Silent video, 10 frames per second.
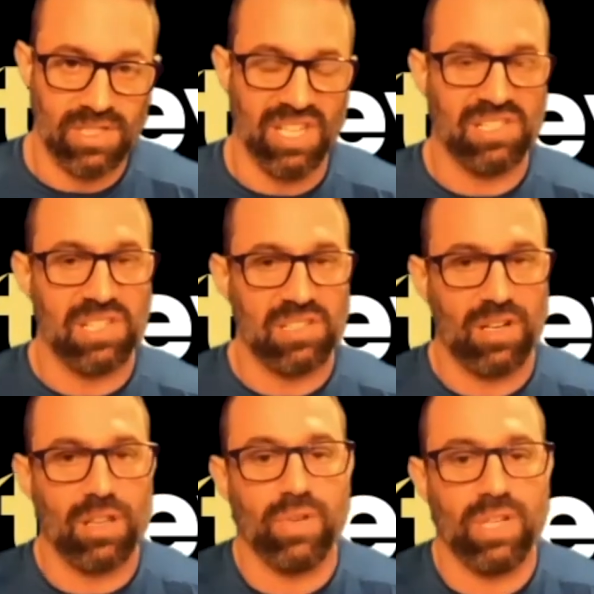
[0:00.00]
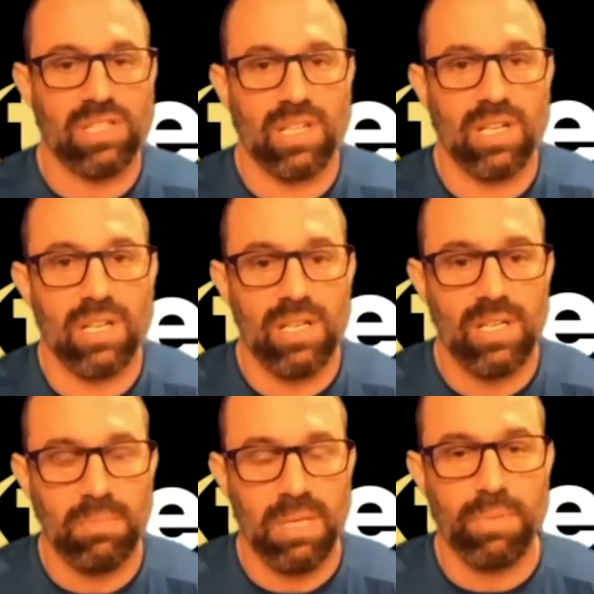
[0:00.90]
This is another reason
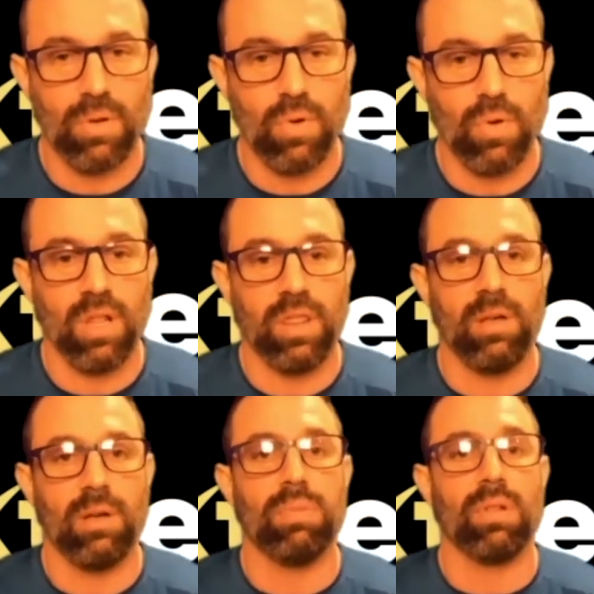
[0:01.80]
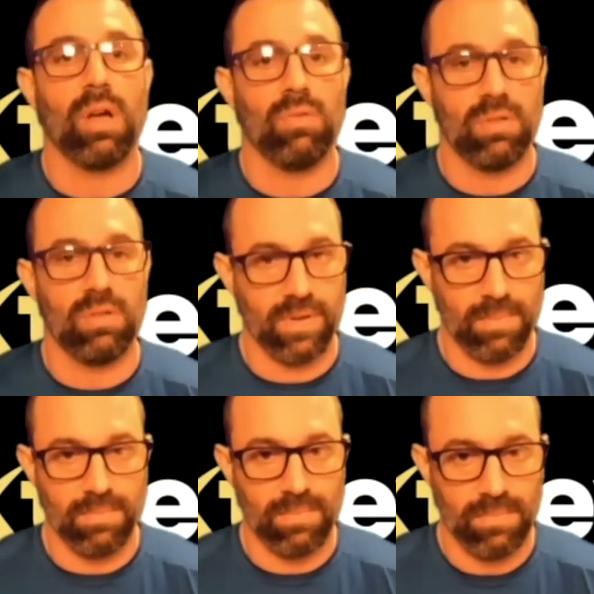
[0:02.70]
people call the bloat
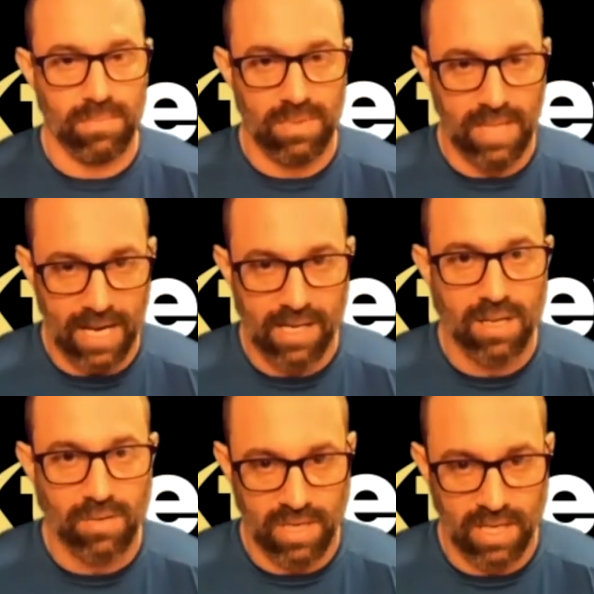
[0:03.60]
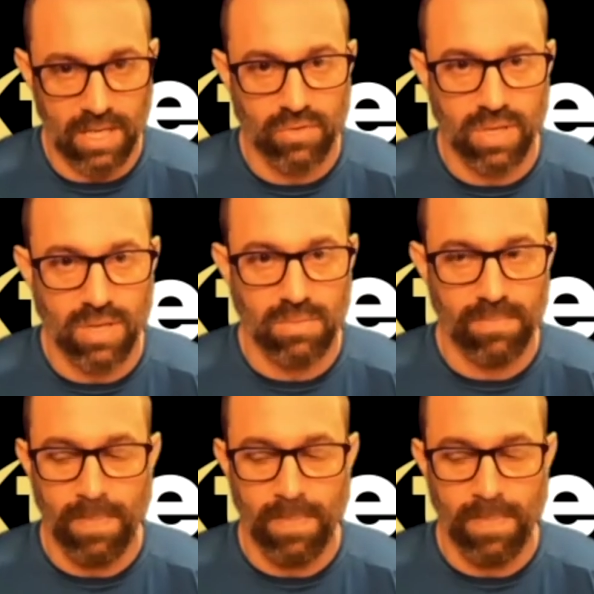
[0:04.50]
from DECA or nandrolone